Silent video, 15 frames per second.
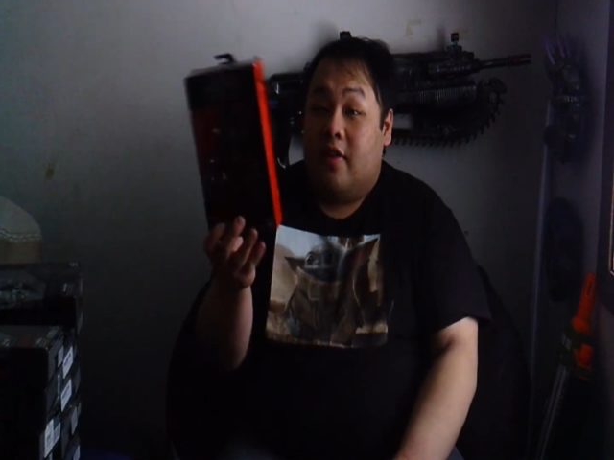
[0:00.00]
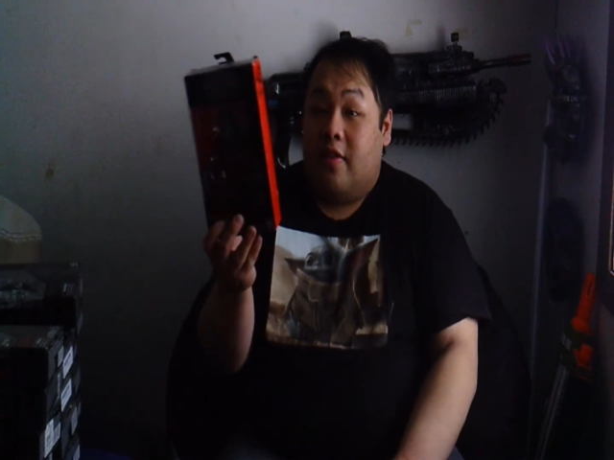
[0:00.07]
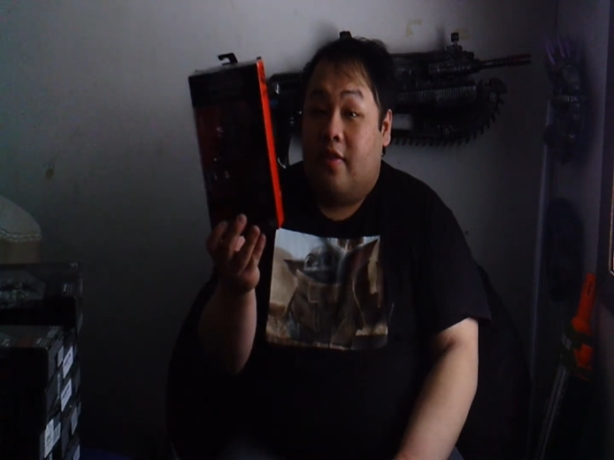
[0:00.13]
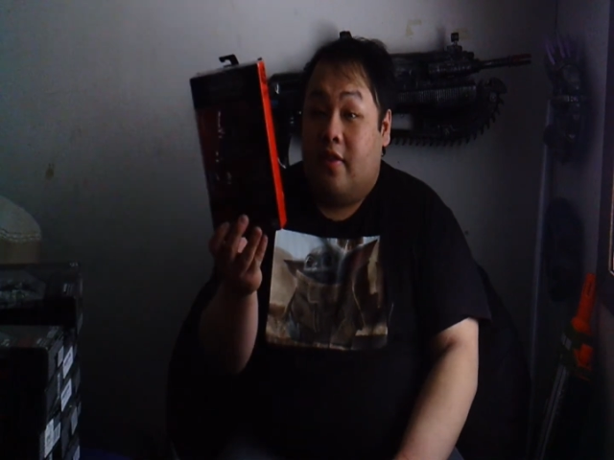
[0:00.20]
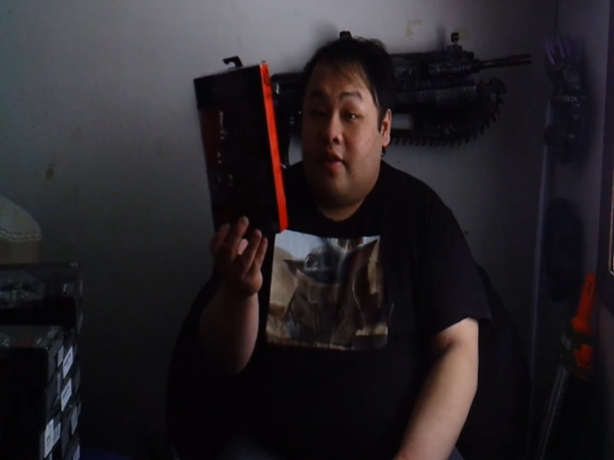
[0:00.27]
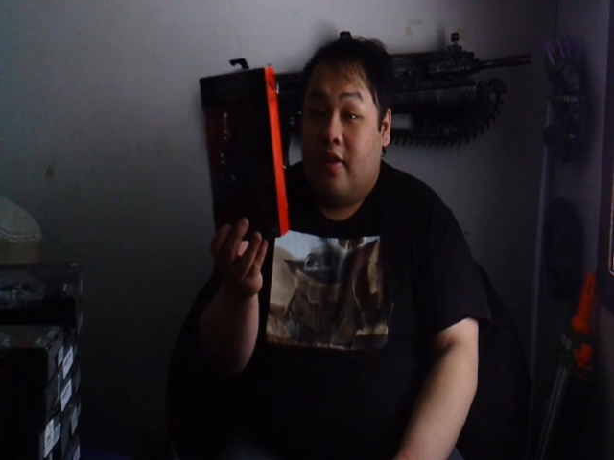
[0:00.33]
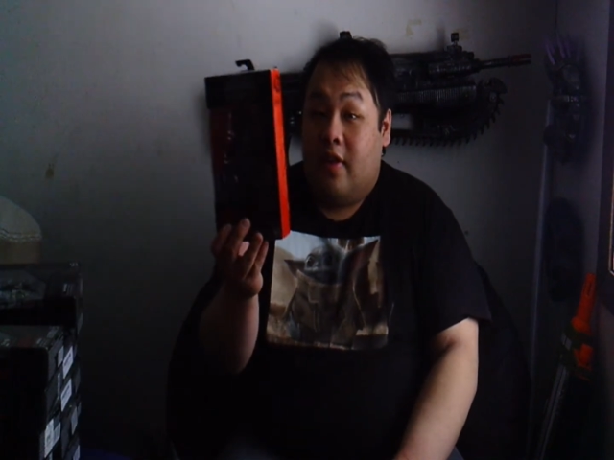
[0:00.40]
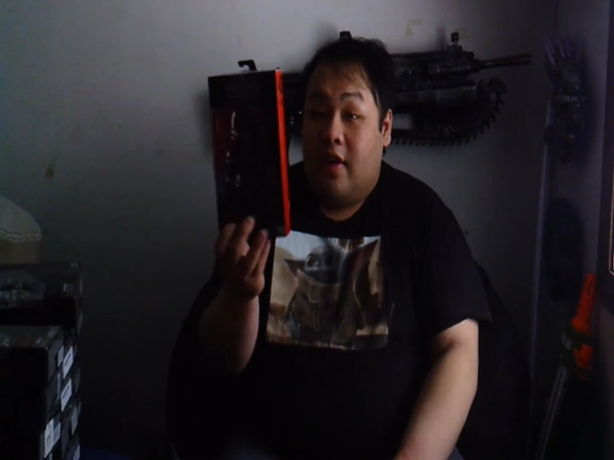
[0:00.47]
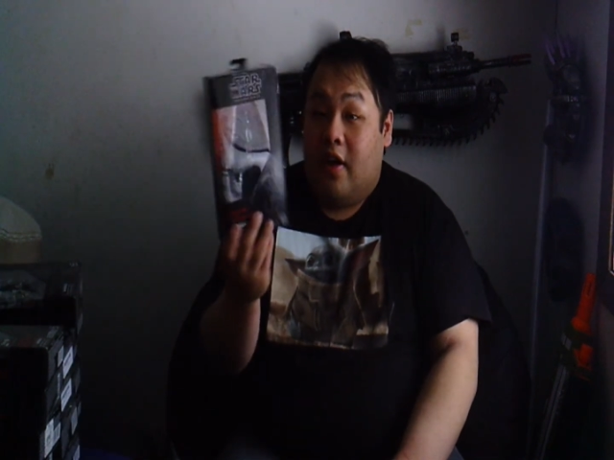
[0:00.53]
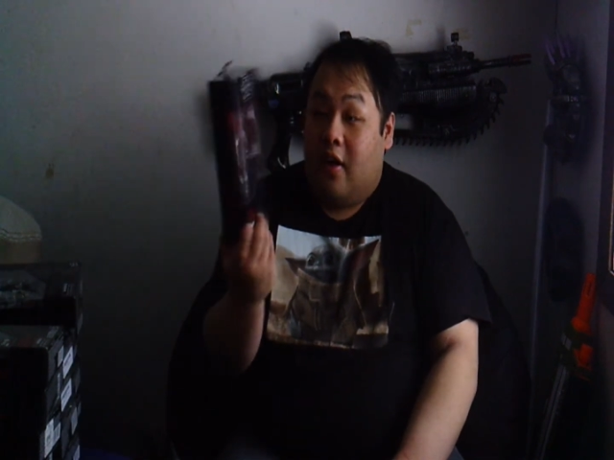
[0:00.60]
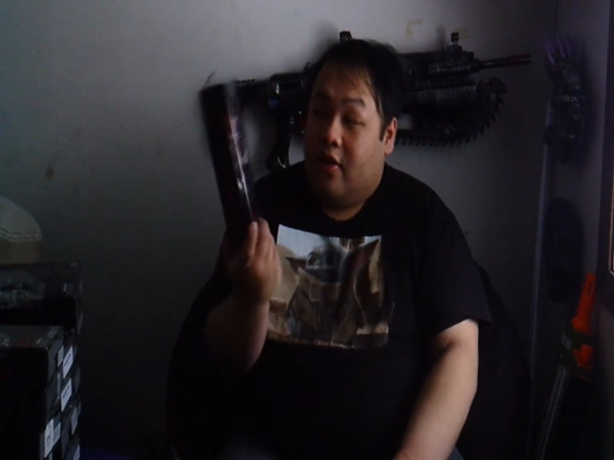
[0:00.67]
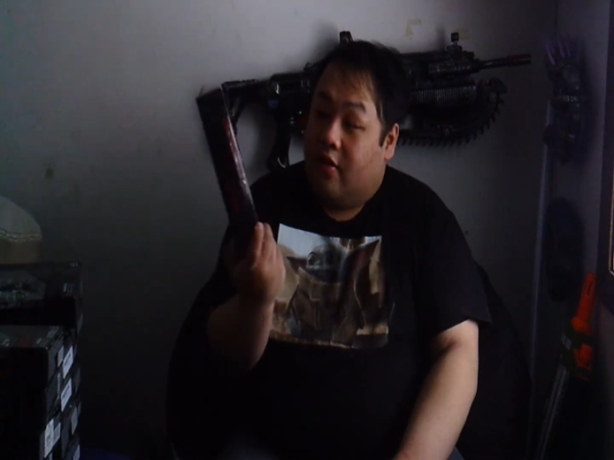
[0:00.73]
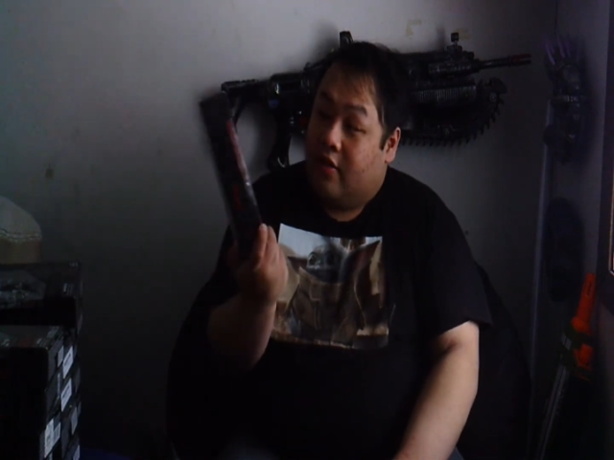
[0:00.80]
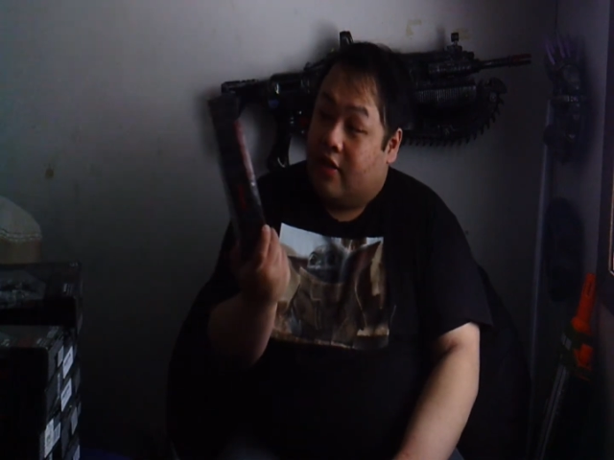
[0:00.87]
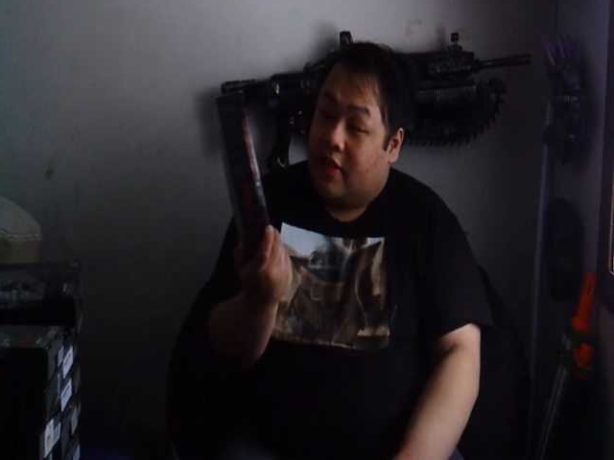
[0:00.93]
You all know this
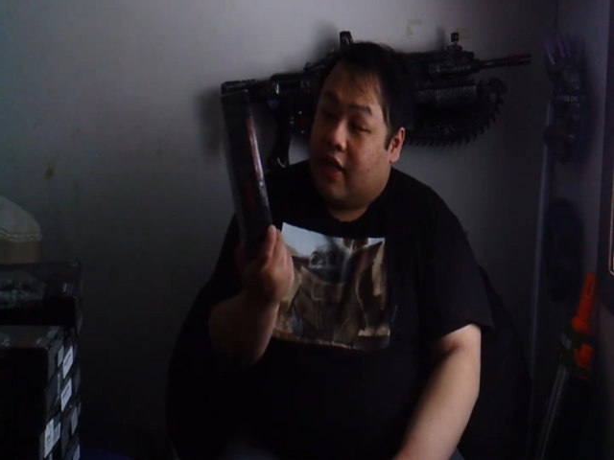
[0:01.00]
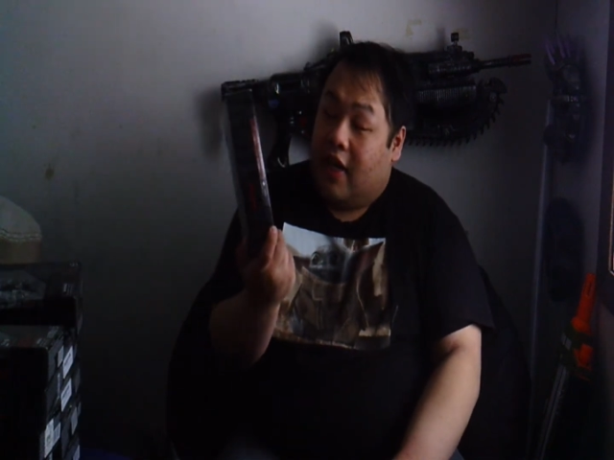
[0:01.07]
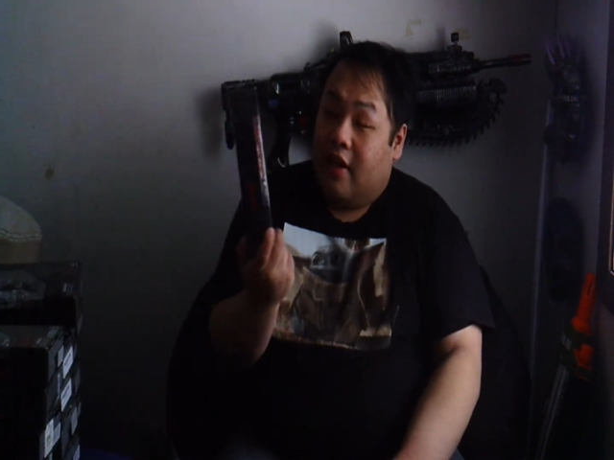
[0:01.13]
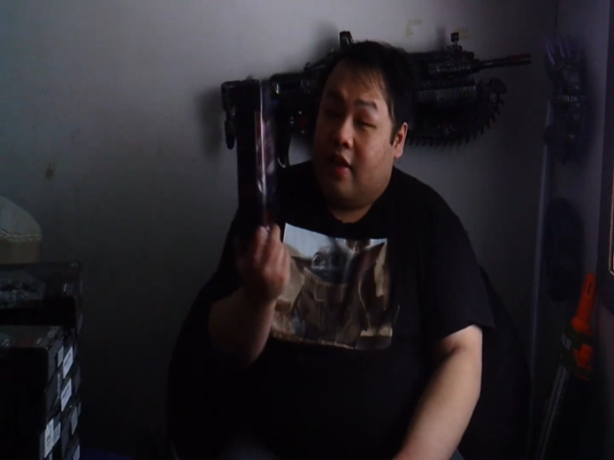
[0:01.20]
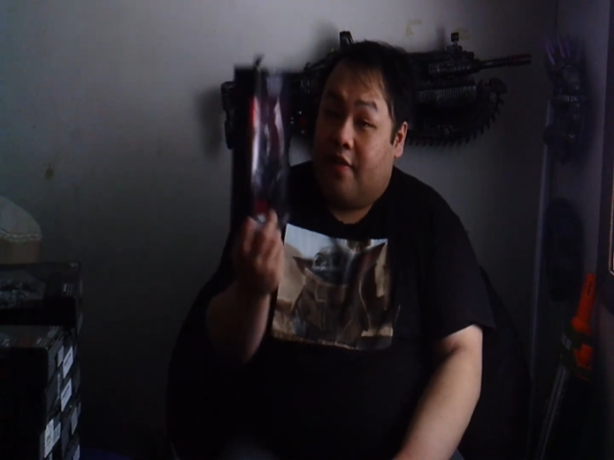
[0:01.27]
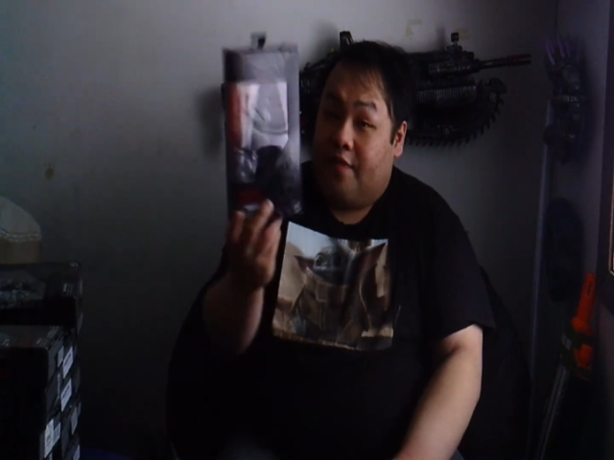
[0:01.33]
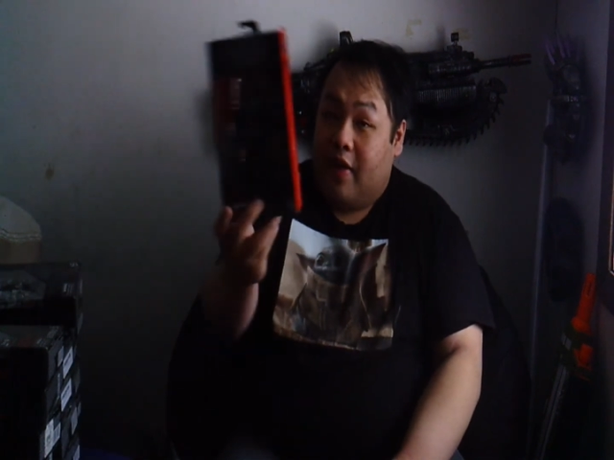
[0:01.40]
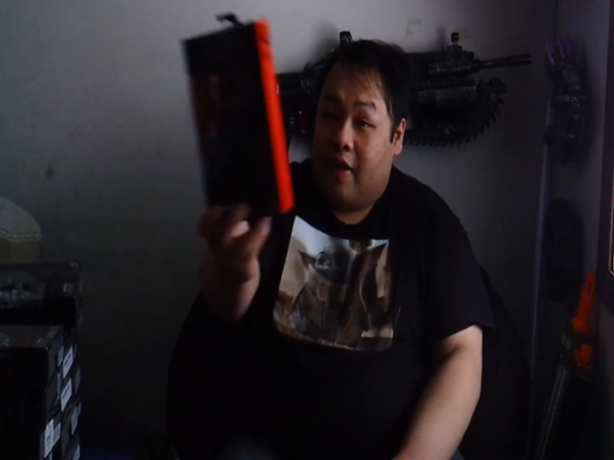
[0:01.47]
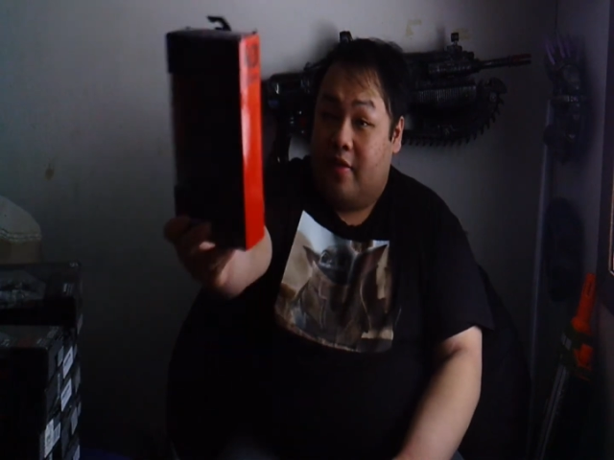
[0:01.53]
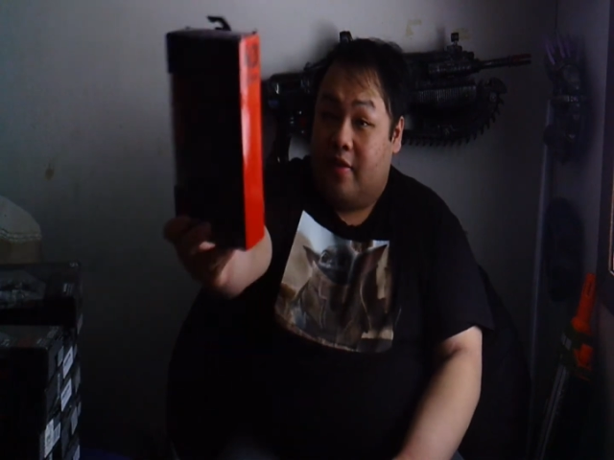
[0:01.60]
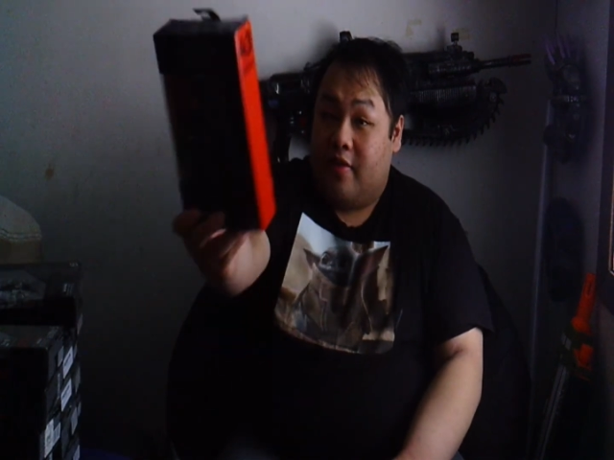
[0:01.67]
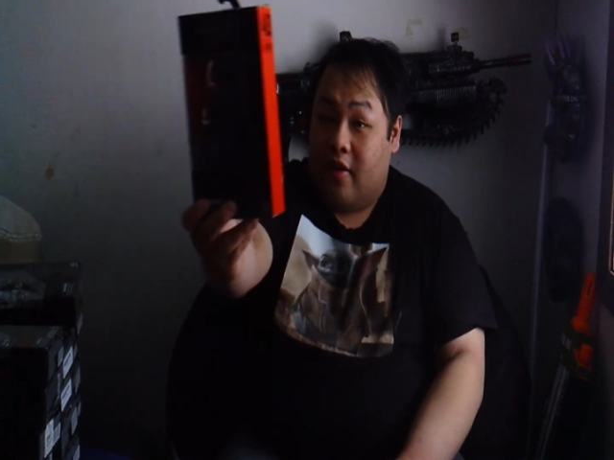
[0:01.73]
guy, the famous Darth